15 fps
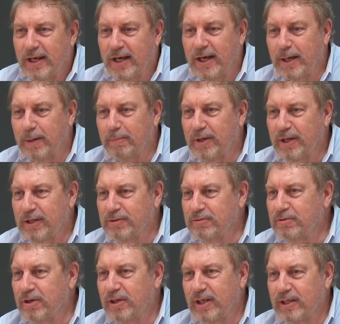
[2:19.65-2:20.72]
um, is
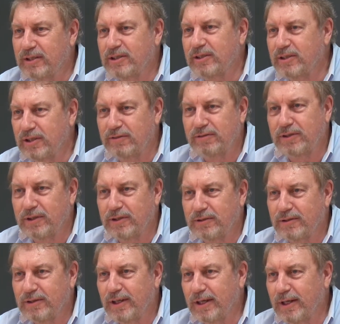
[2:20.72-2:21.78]
really a significant
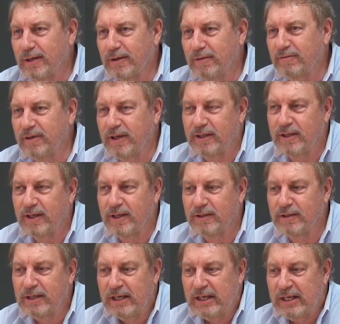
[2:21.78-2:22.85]
uh, event. And